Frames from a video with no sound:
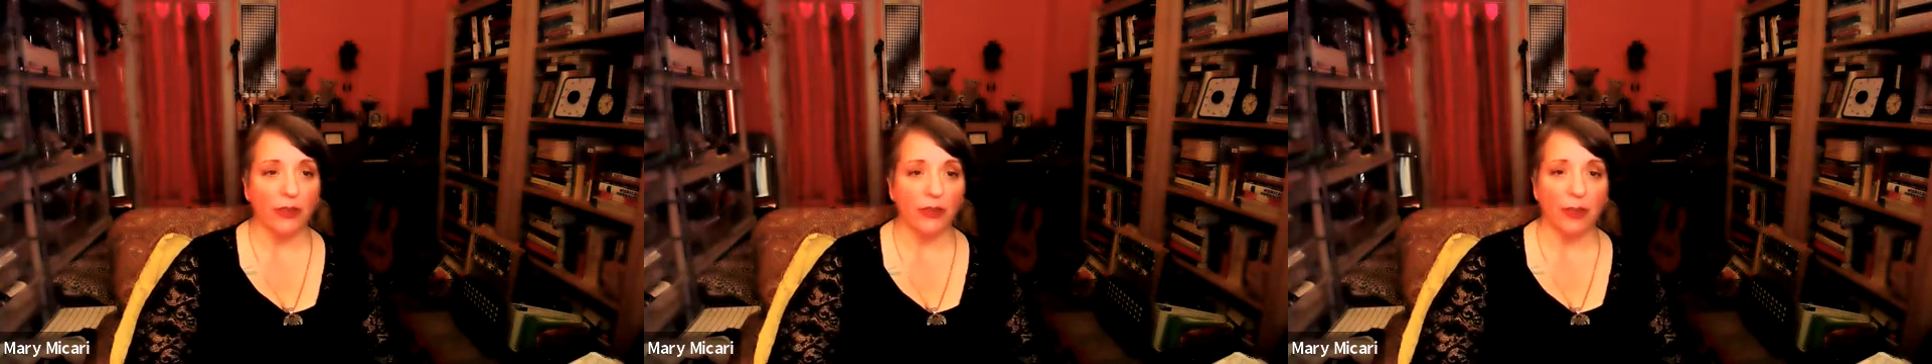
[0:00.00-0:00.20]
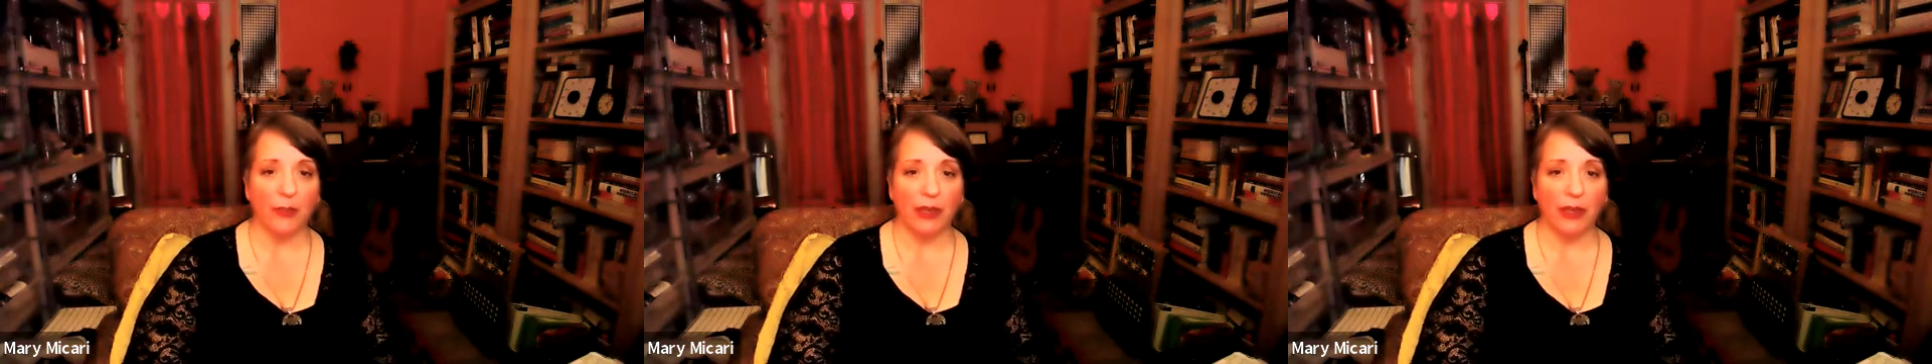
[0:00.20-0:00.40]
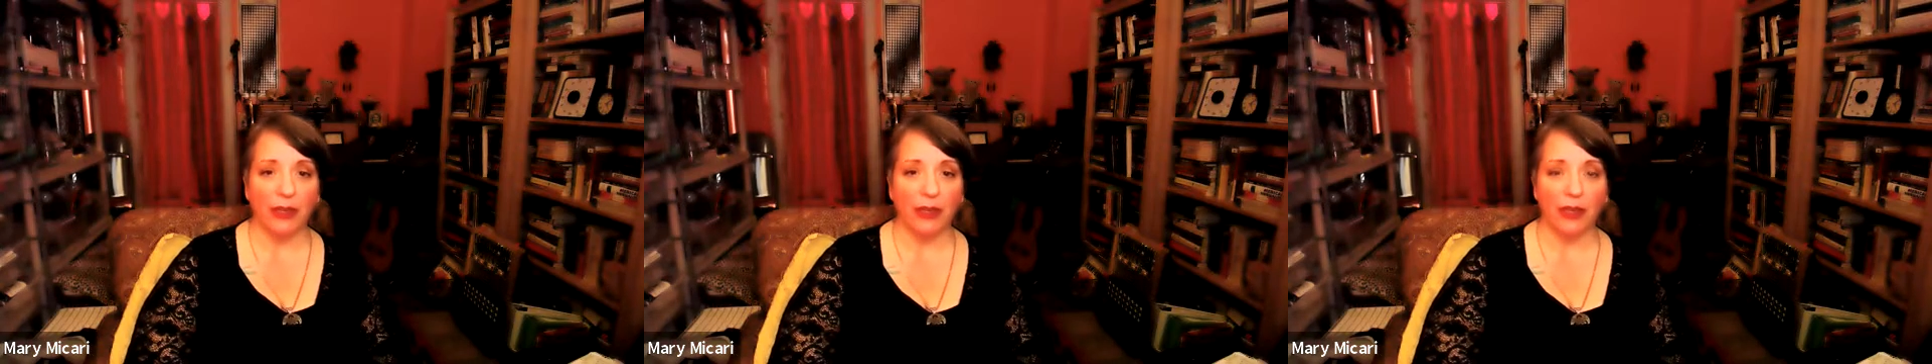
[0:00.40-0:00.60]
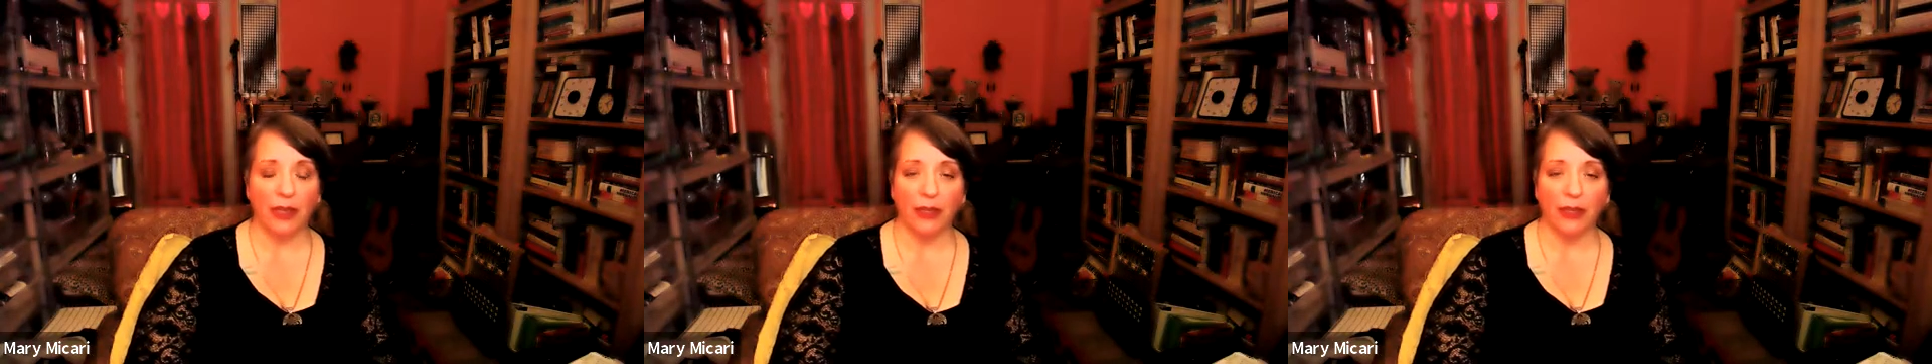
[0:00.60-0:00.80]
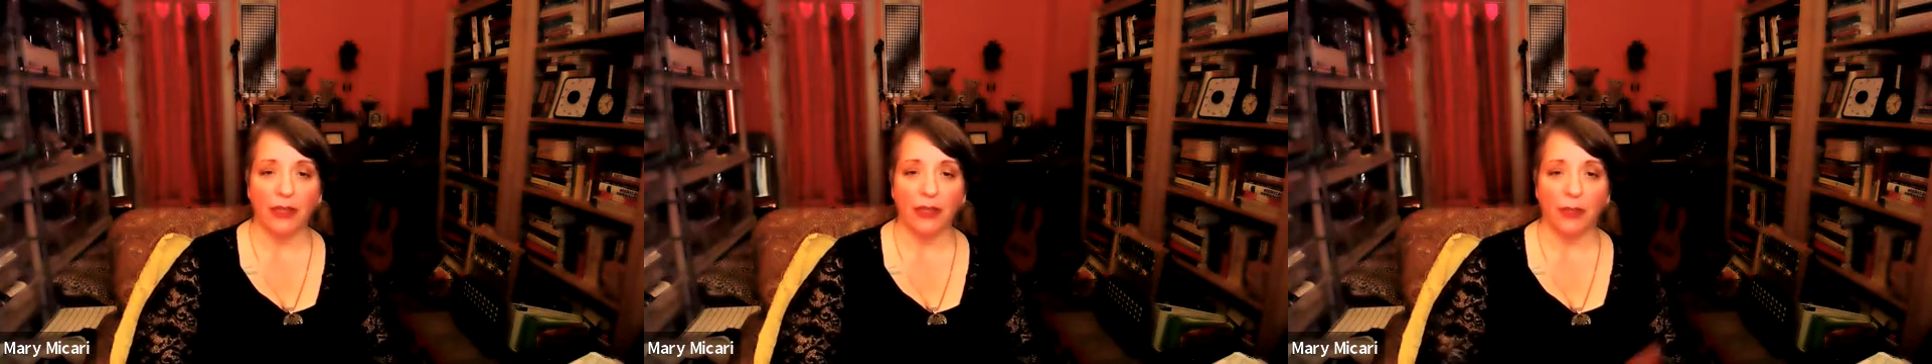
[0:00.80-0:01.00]
I'm in
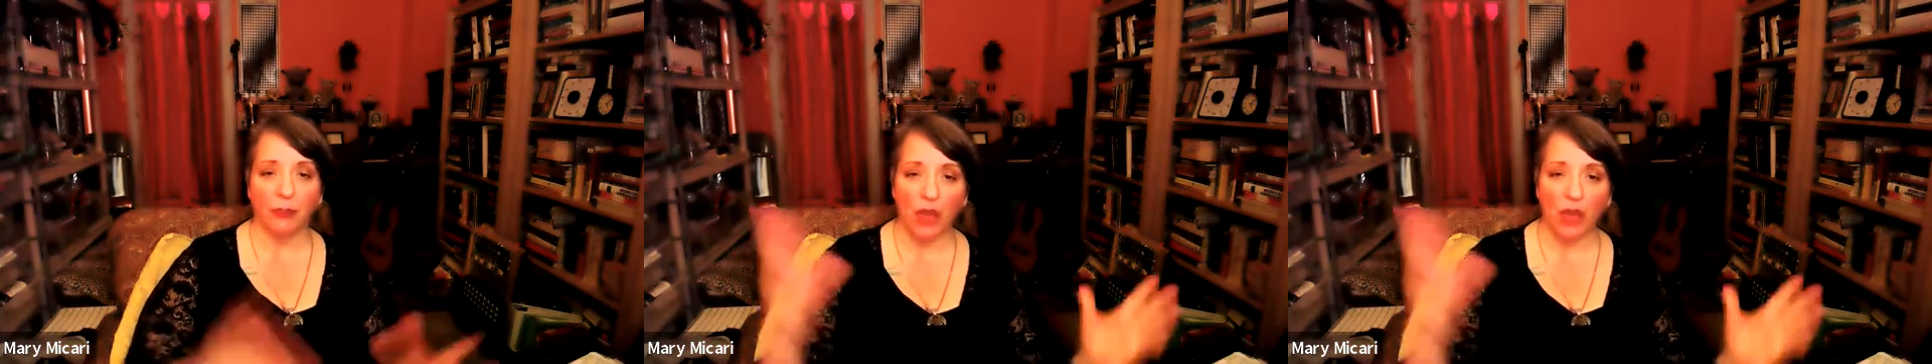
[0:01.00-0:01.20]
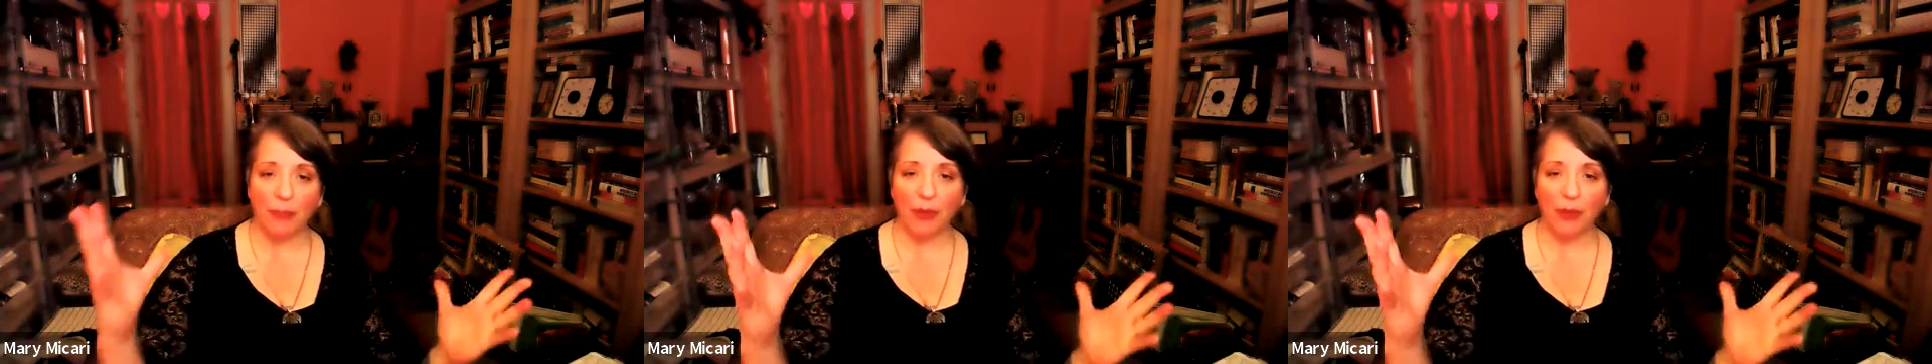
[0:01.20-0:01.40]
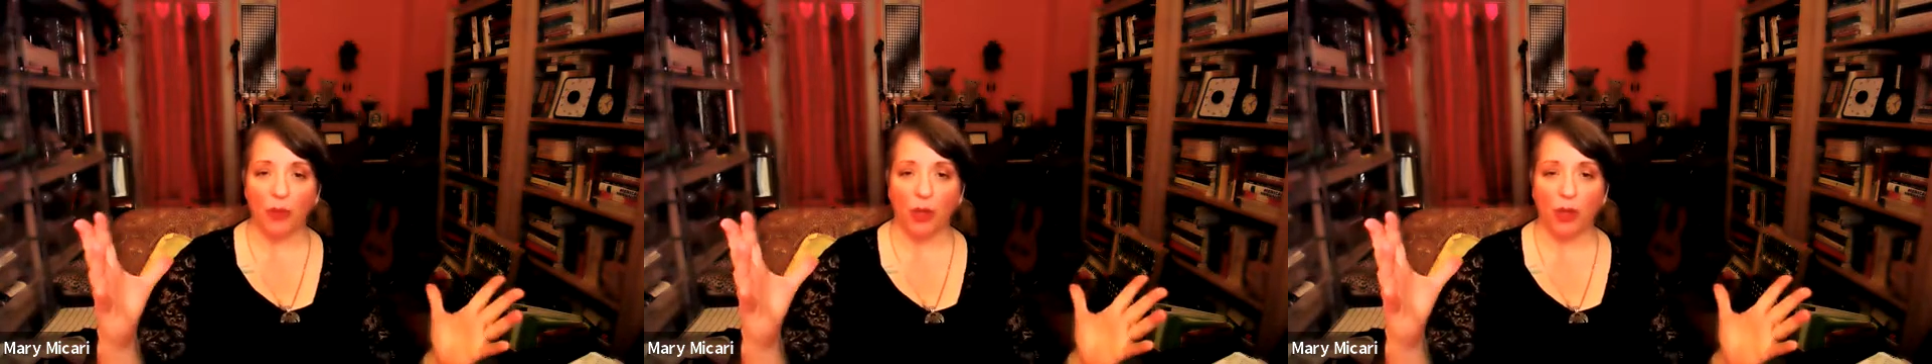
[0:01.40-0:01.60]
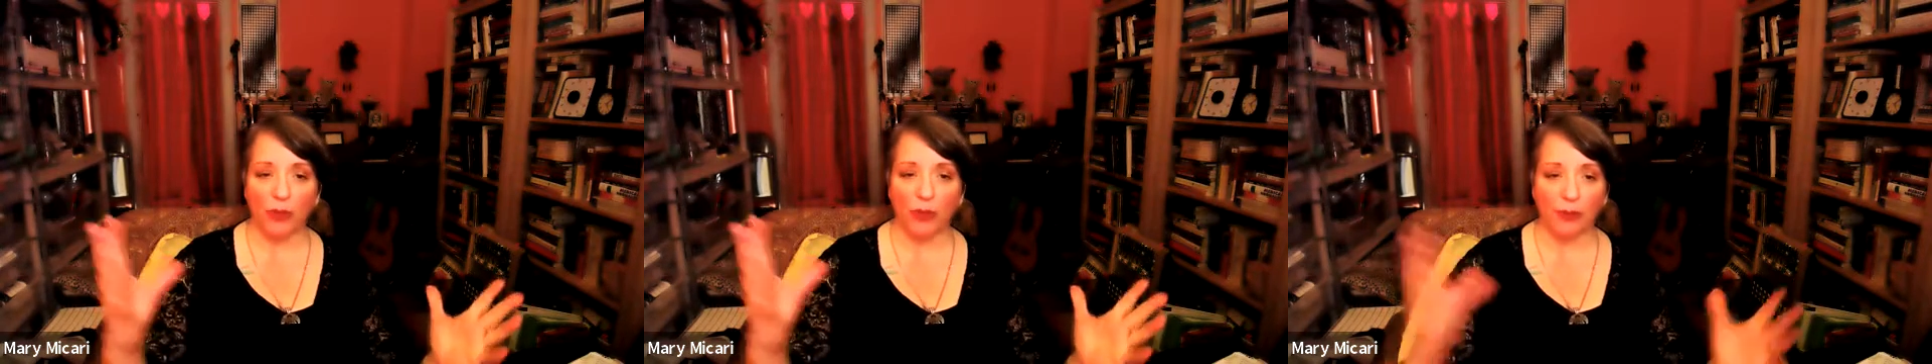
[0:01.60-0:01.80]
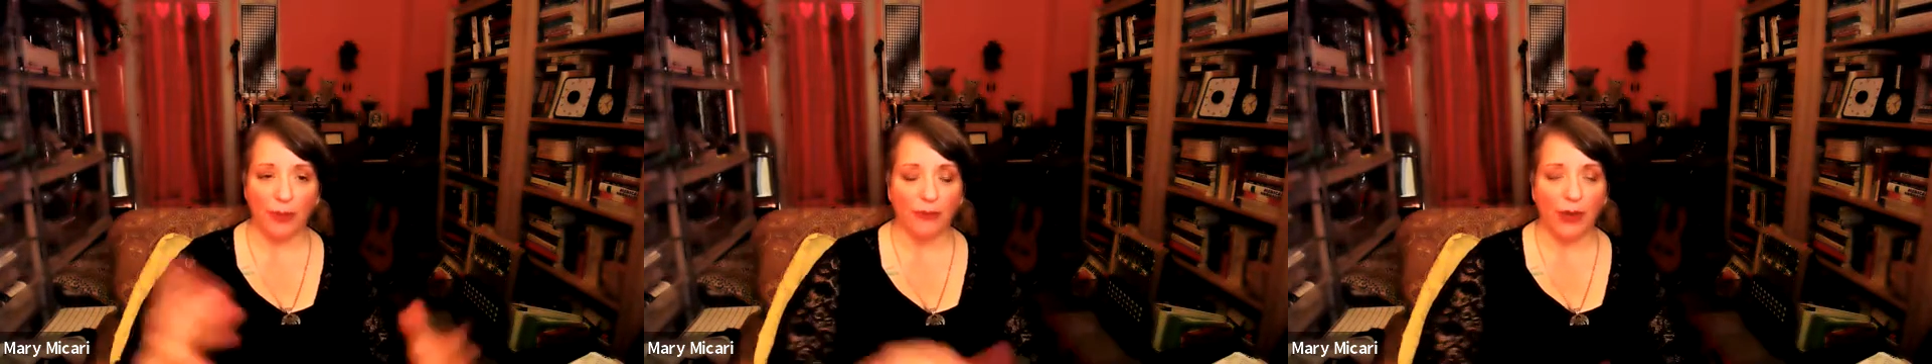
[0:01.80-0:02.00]
a shopping mall
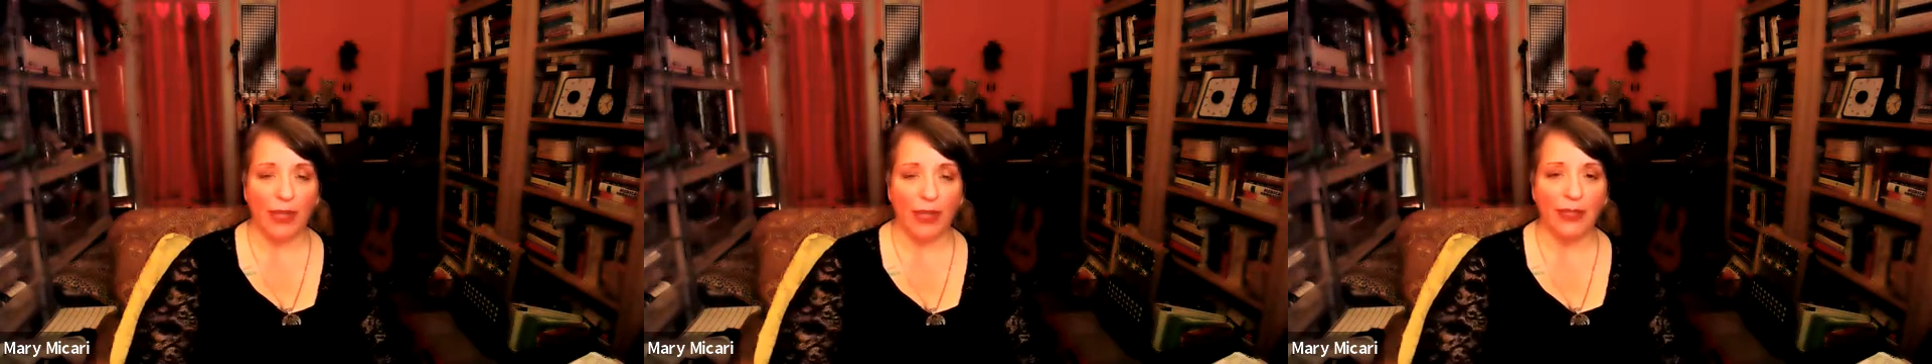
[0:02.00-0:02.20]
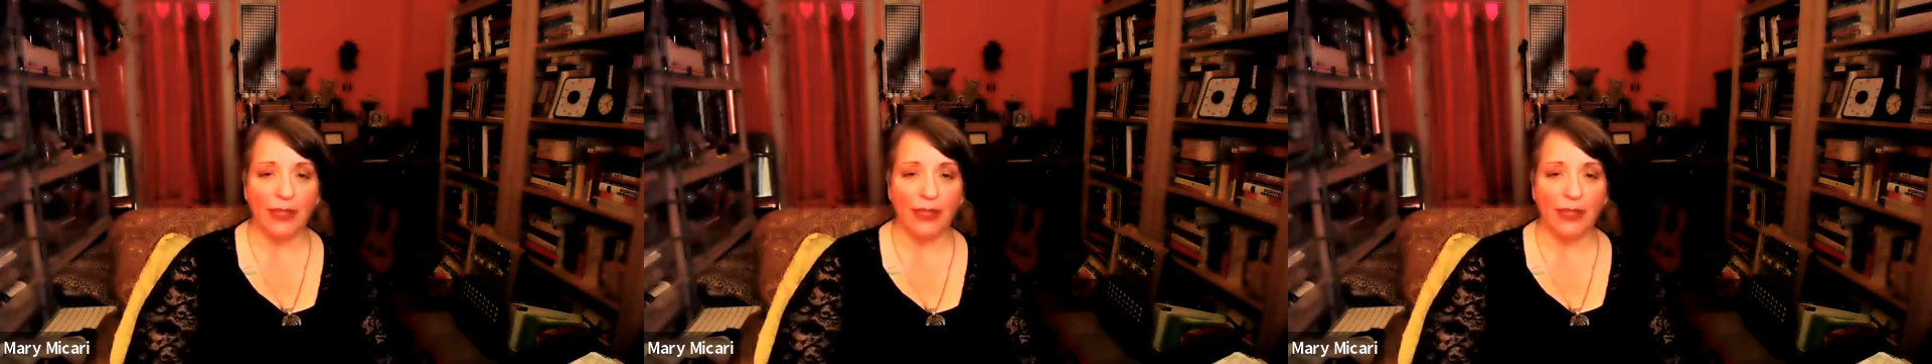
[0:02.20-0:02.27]
with my friend,